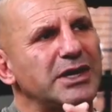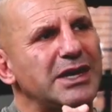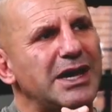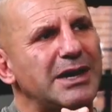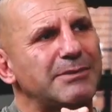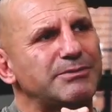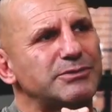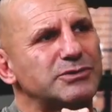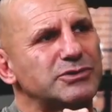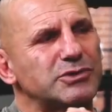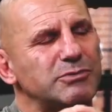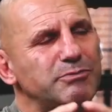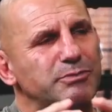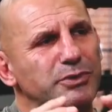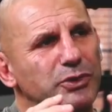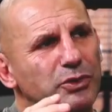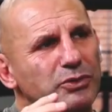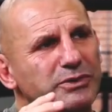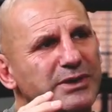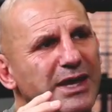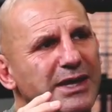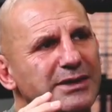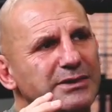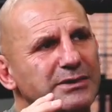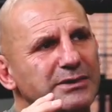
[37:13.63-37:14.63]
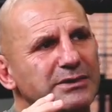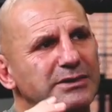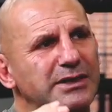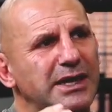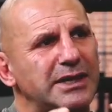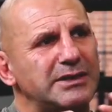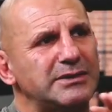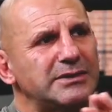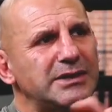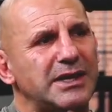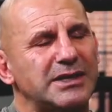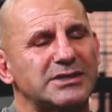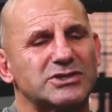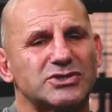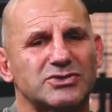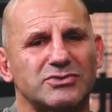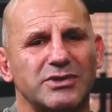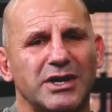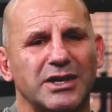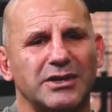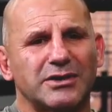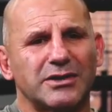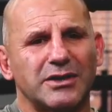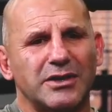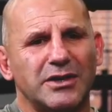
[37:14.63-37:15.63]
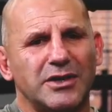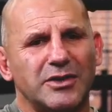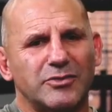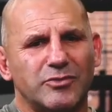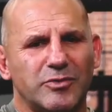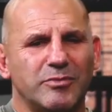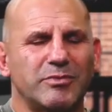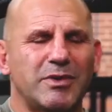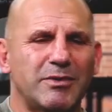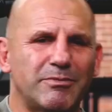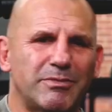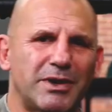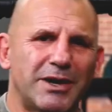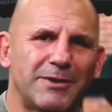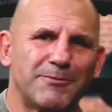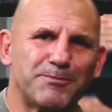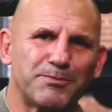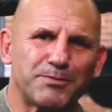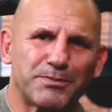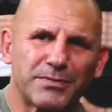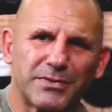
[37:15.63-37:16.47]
up to build that strength. Yeah. Remember,